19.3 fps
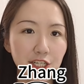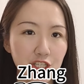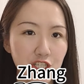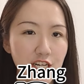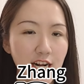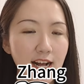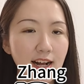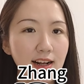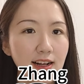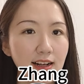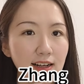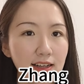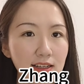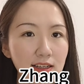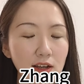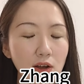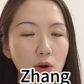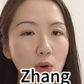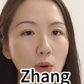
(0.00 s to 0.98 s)
Zhang,
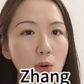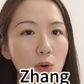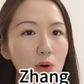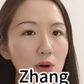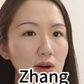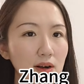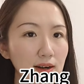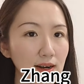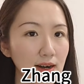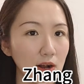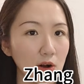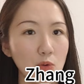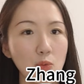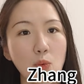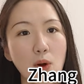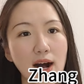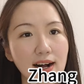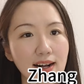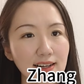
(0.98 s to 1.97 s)
or
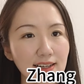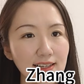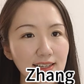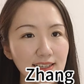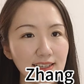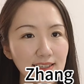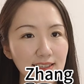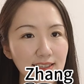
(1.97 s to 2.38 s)
Wang?